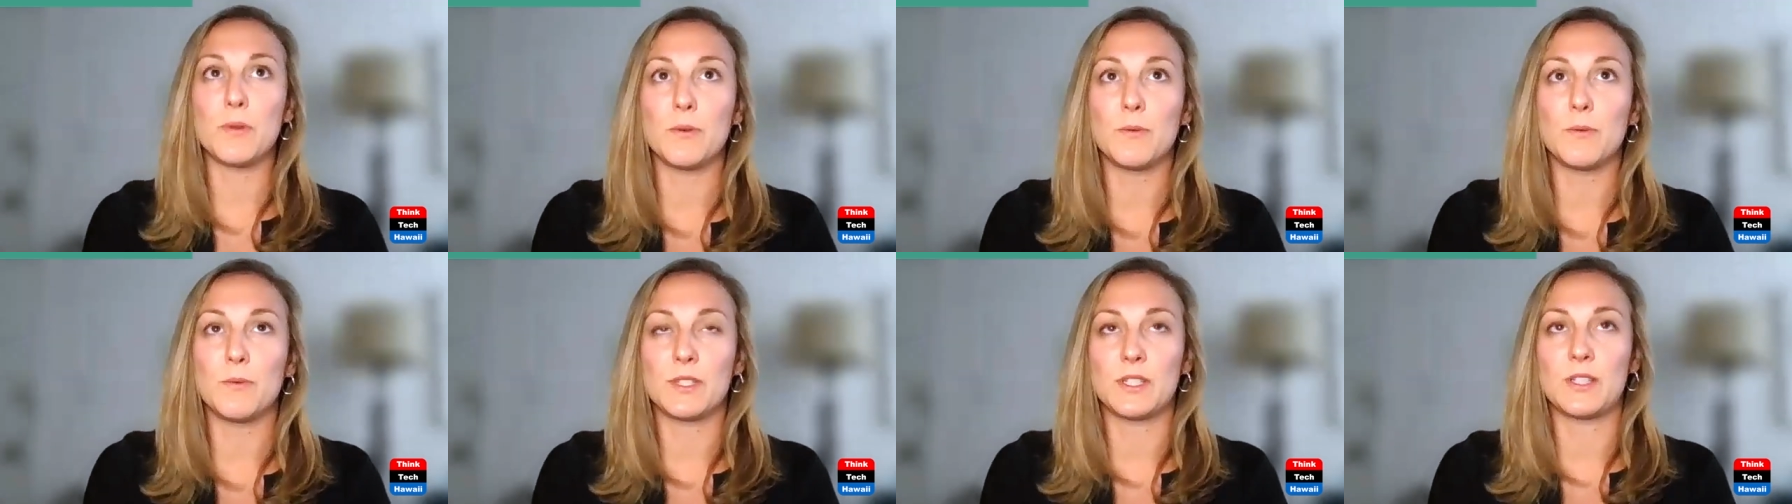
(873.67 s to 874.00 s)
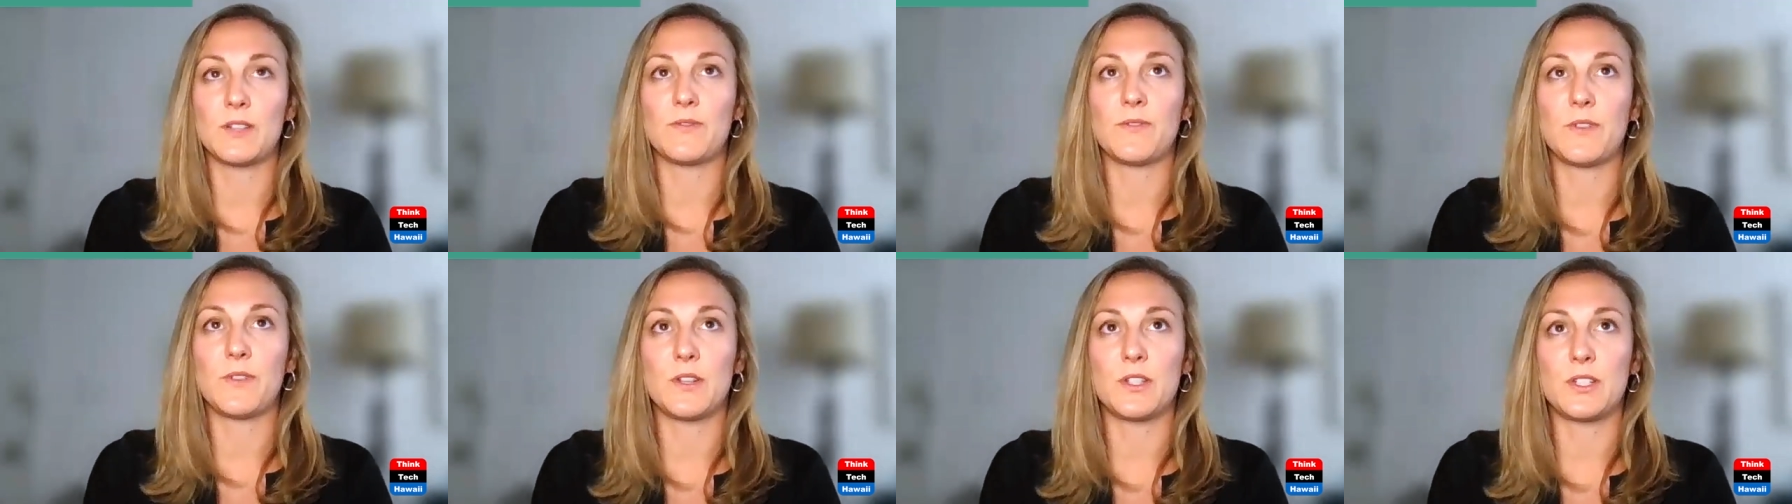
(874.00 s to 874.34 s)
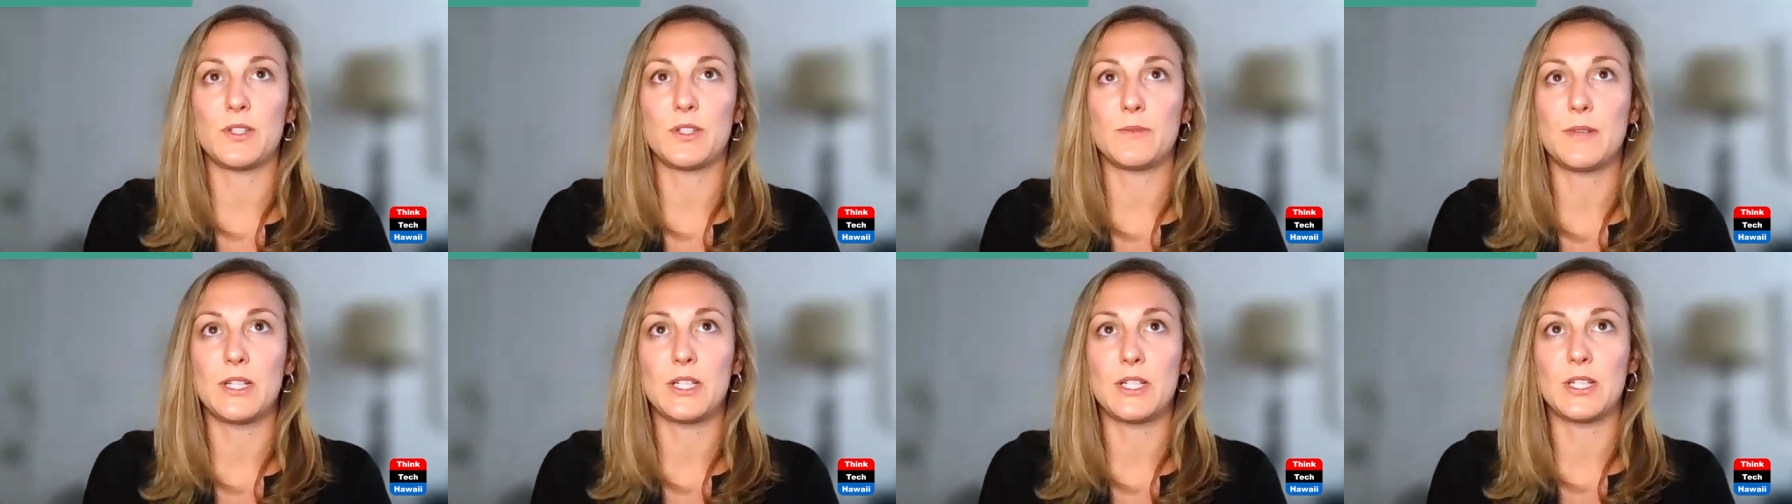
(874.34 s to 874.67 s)
was the first
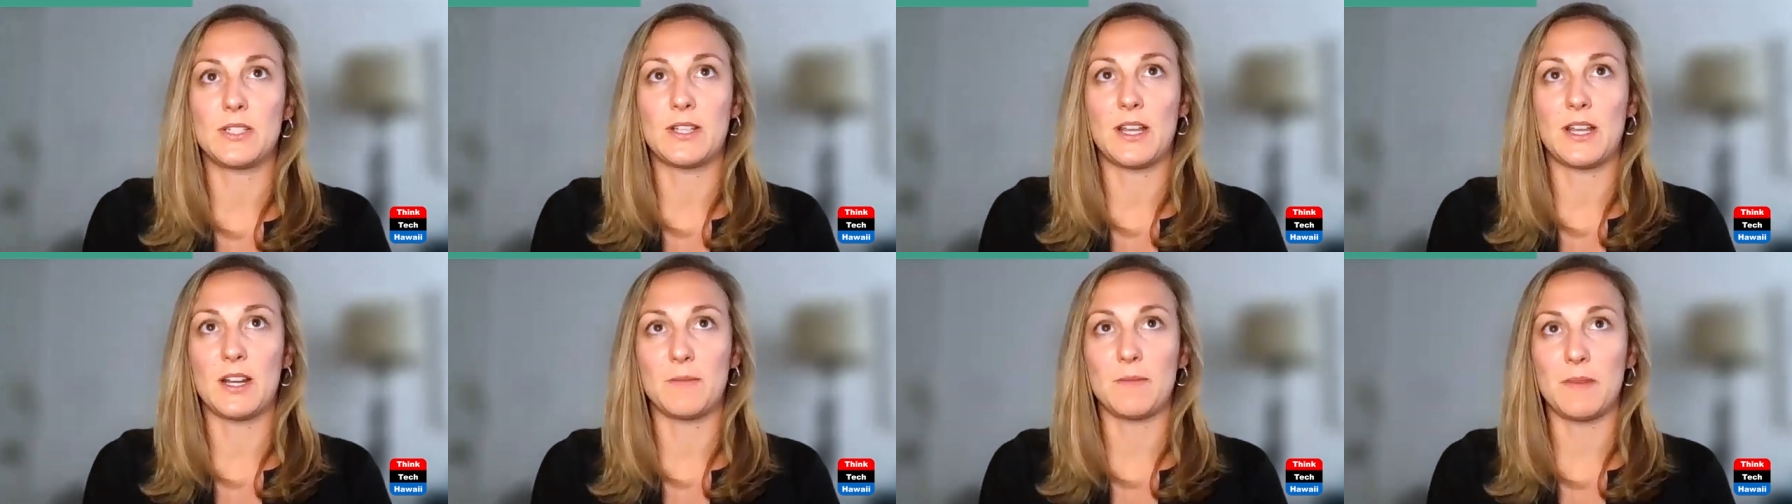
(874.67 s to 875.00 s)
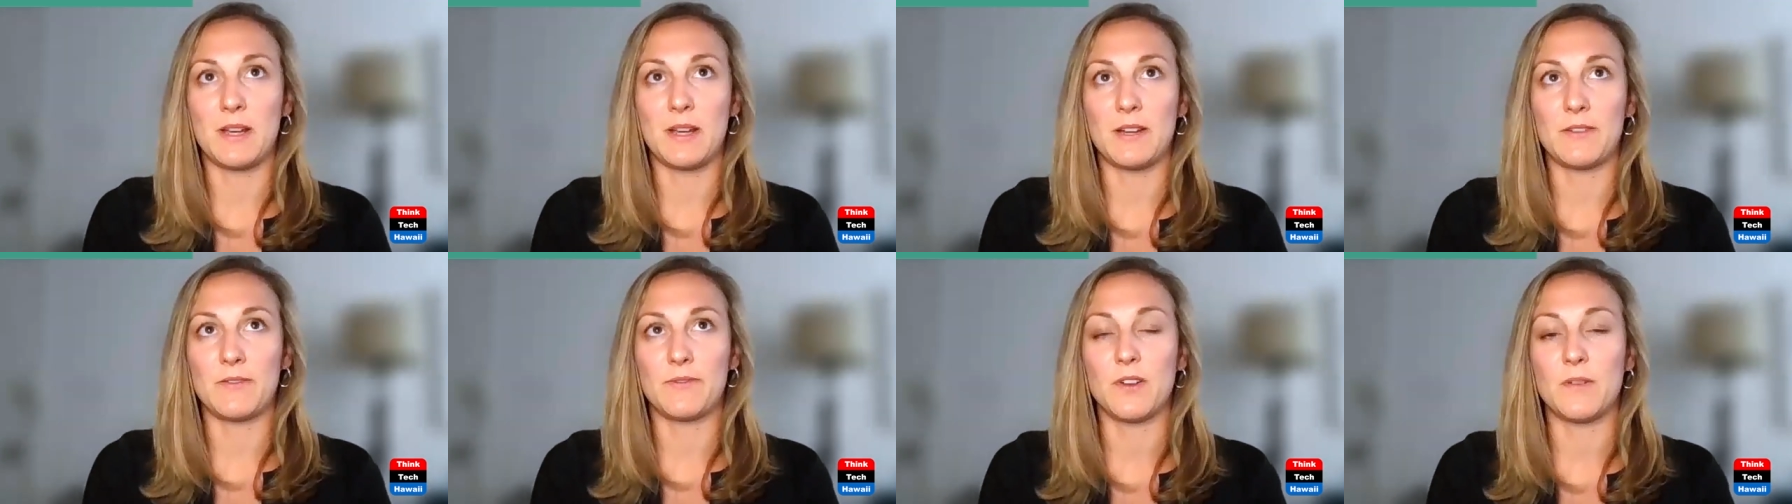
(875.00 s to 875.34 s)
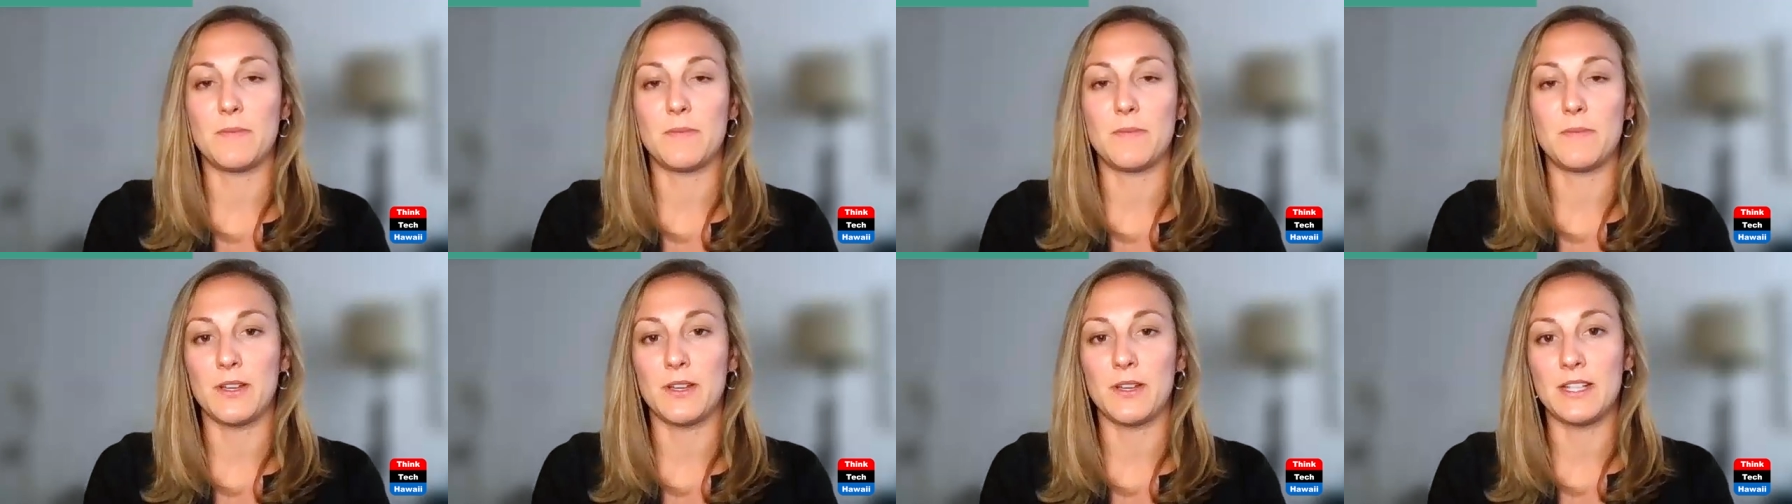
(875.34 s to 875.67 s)
to reach a settlement for a
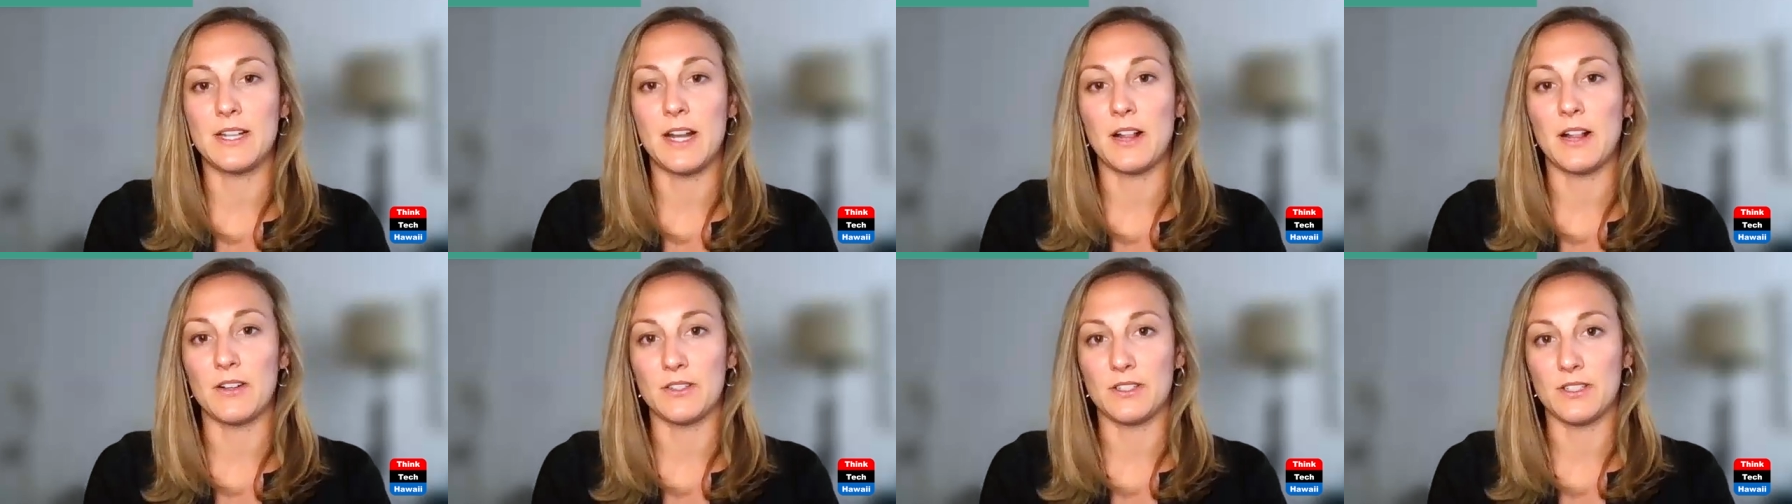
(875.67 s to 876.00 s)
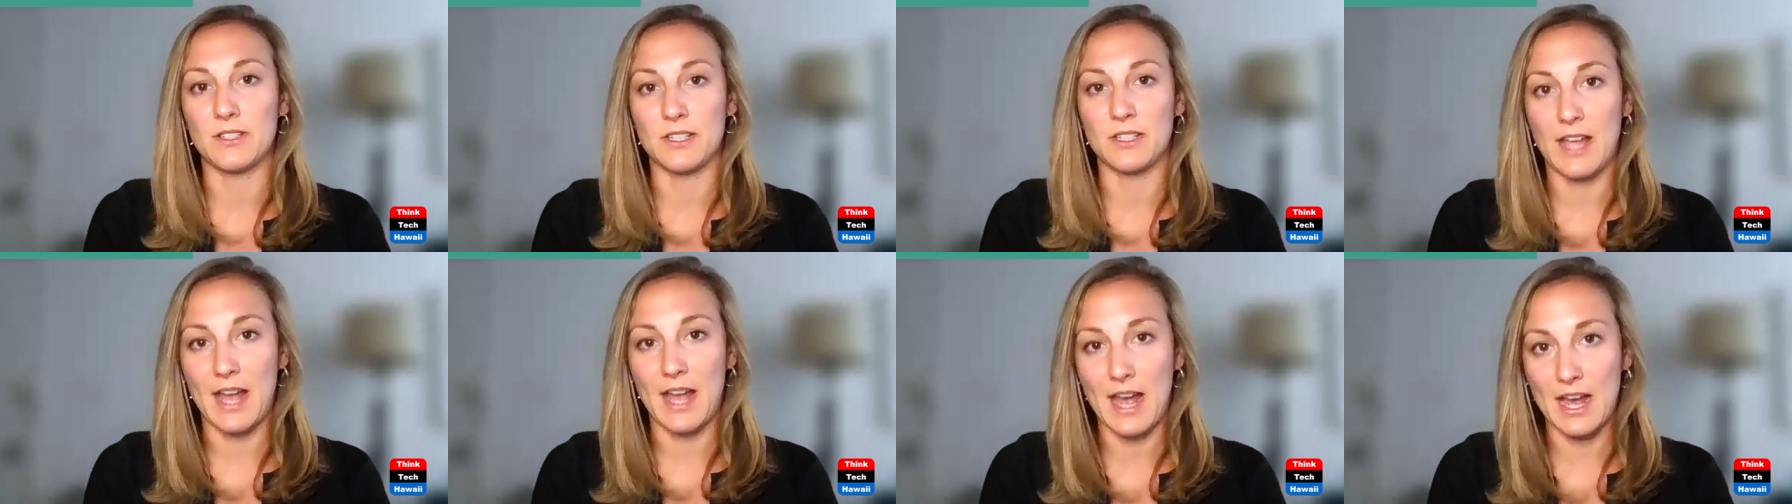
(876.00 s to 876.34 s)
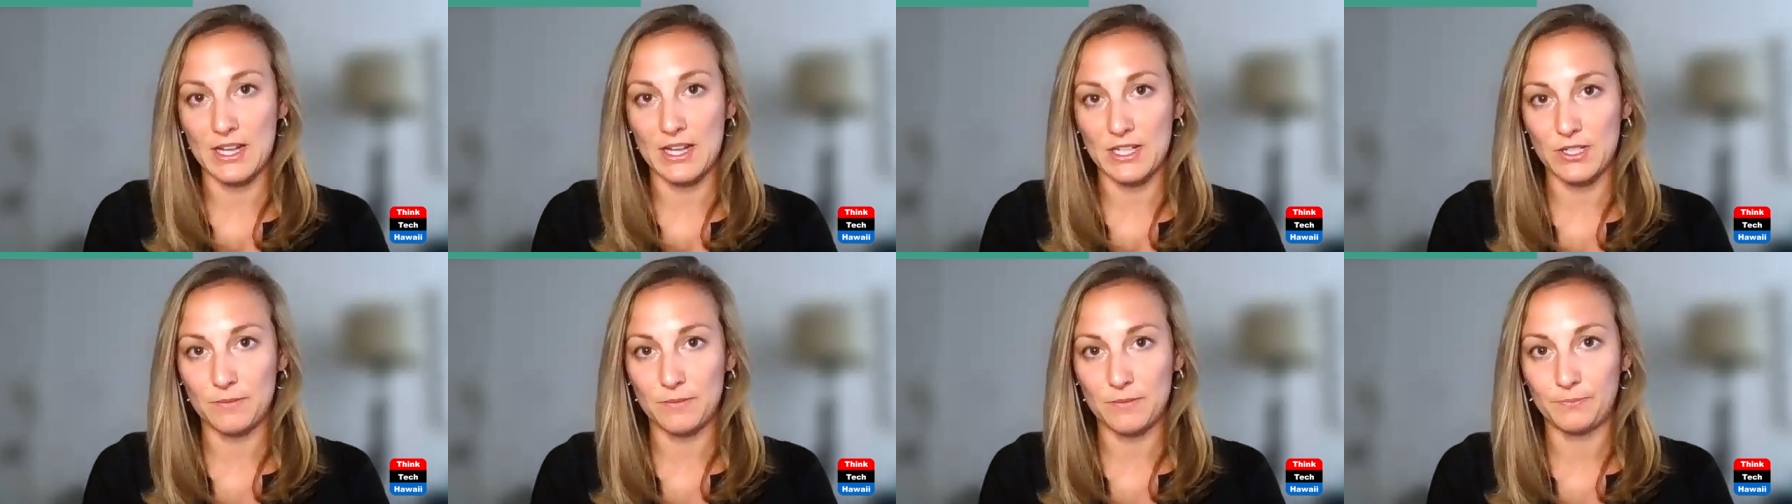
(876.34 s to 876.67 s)
billion dollars in
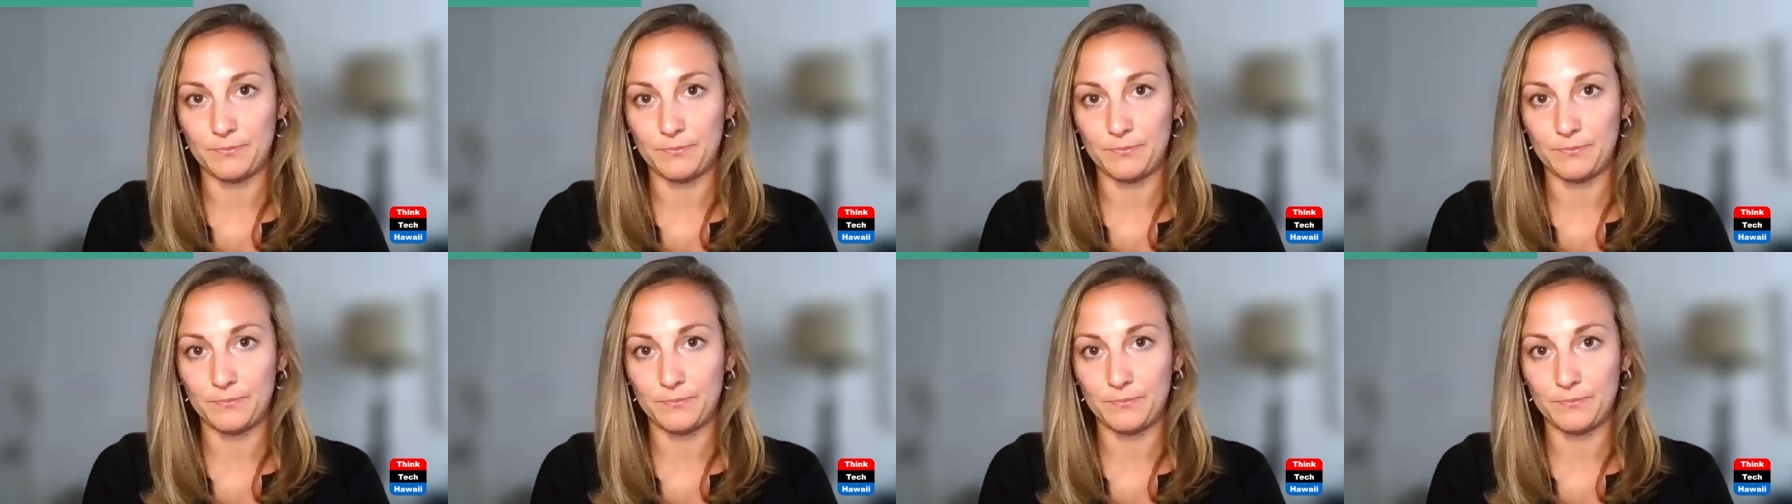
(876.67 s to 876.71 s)
cash.